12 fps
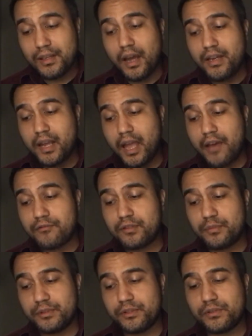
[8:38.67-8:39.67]

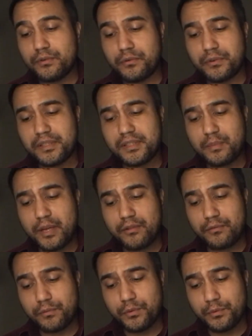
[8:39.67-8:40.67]
unaccountable stories about the
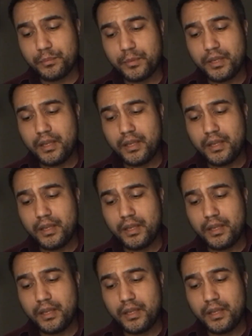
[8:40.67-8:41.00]
room,